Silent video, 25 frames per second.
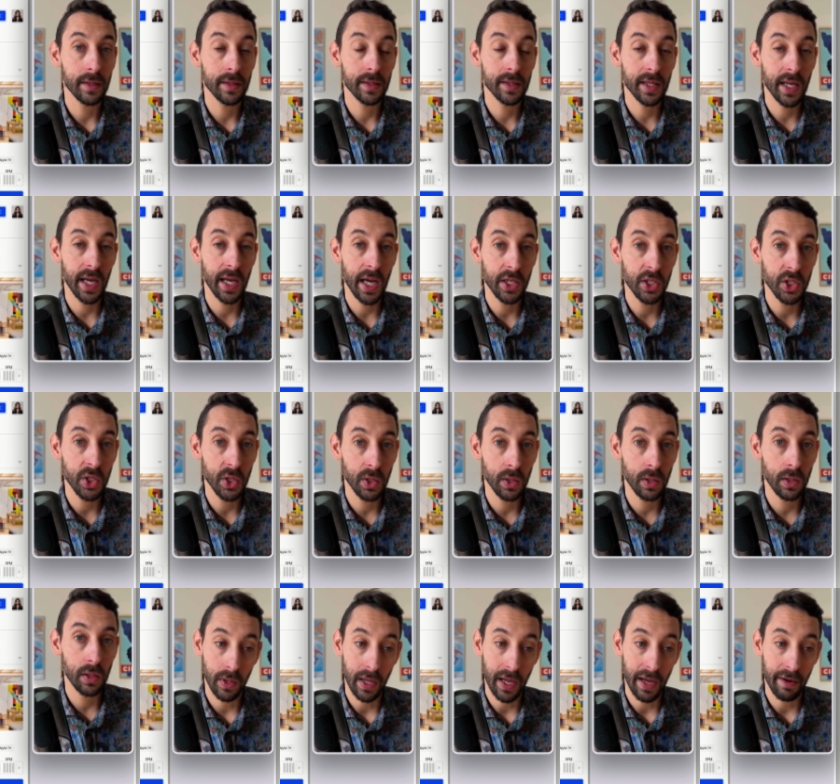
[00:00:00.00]

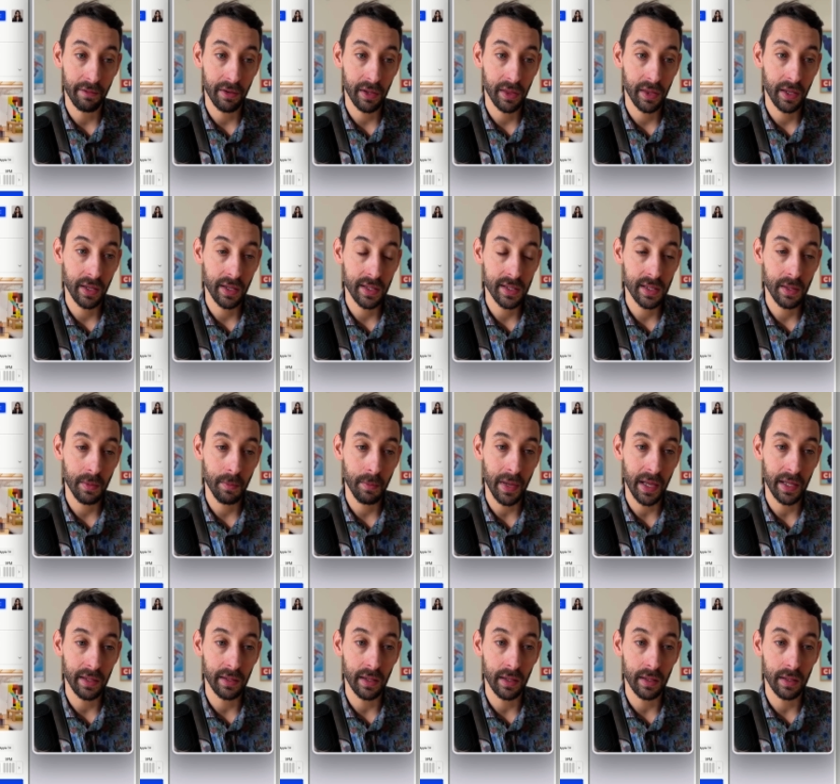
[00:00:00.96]
schedule, everything is
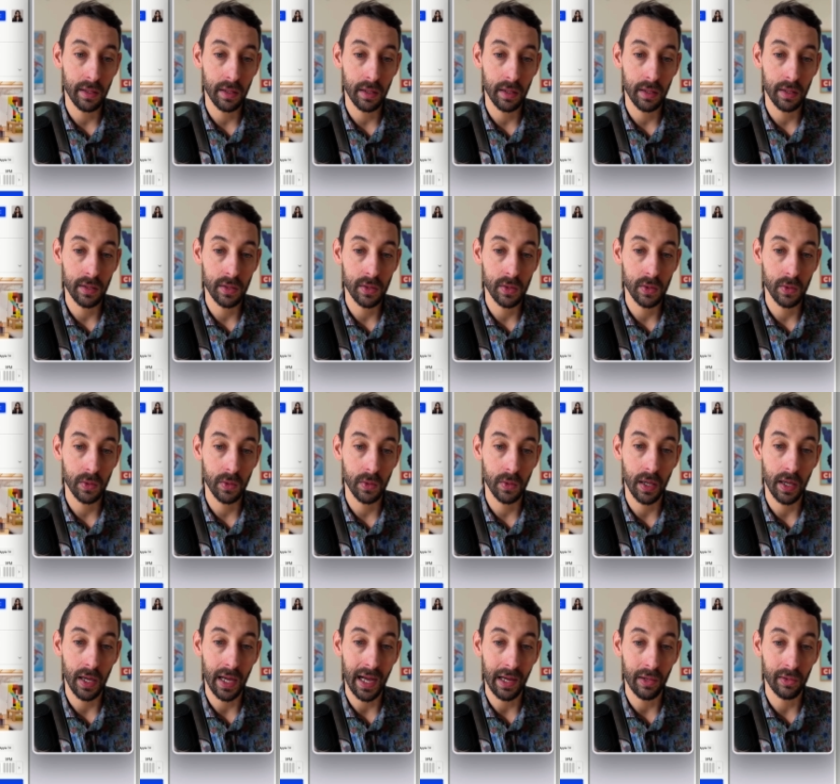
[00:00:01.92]
embedded
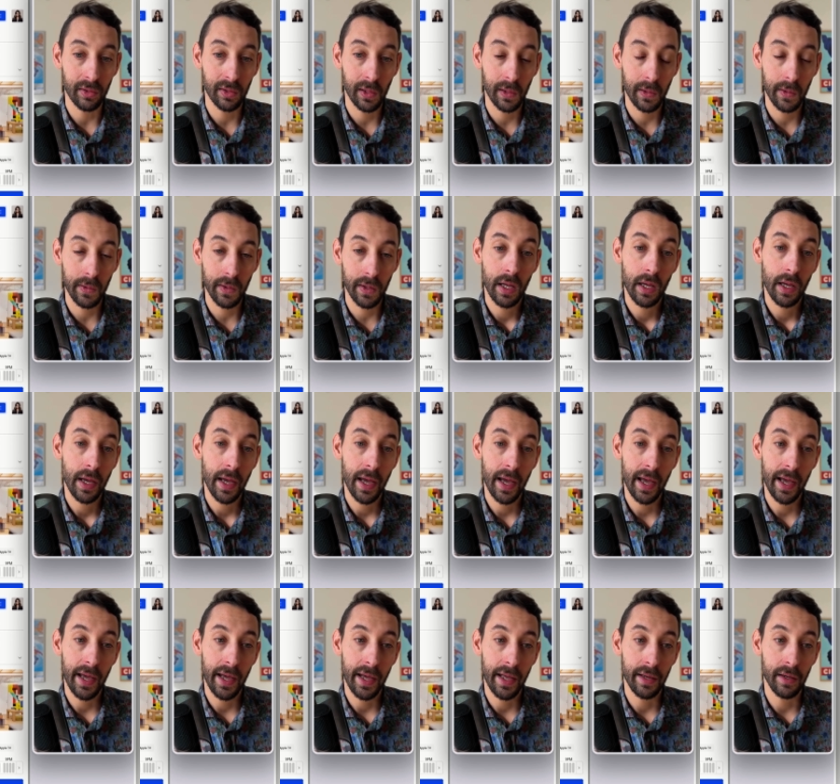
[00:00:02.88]
into Outlook.
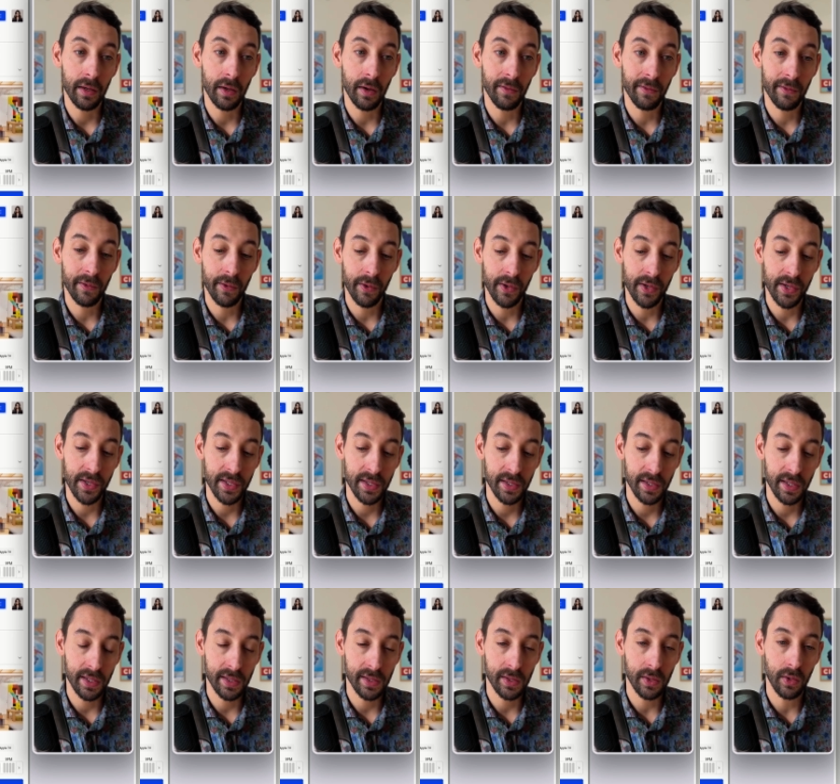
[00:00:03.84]
And of course,
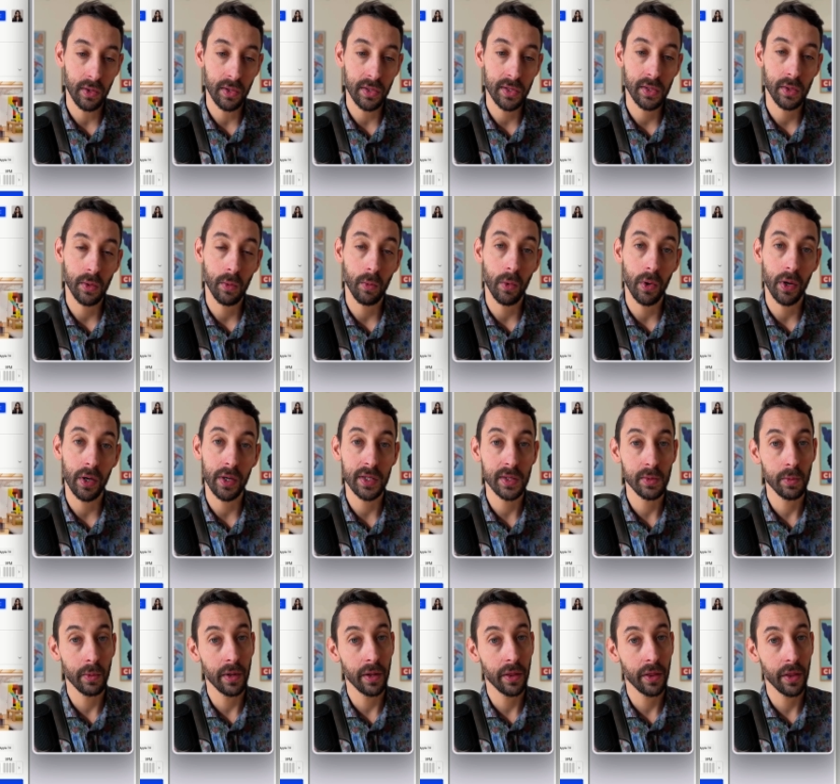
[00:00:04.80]
this also
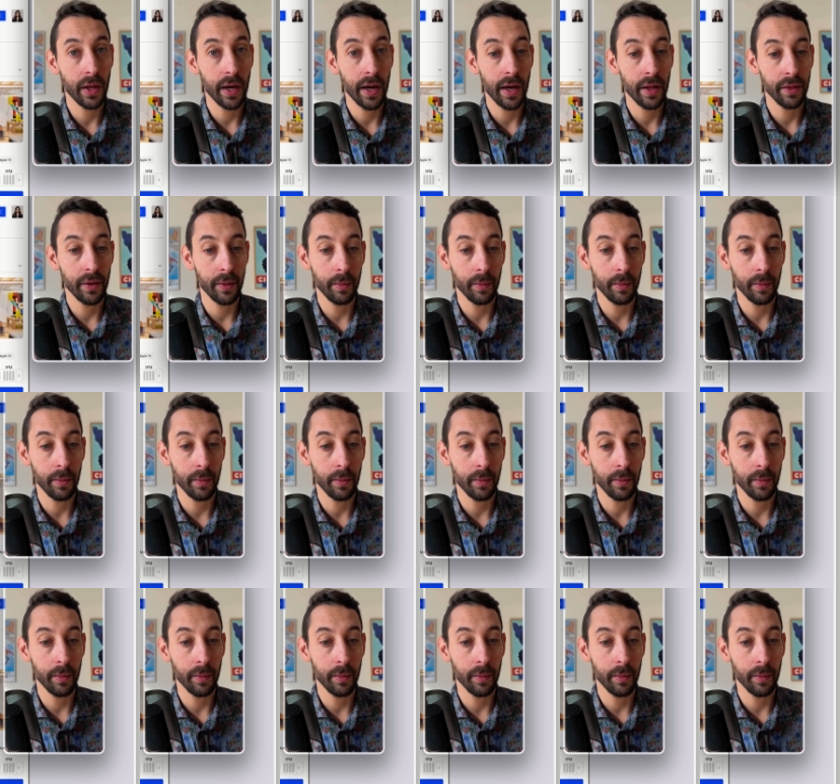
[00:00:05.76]
works with other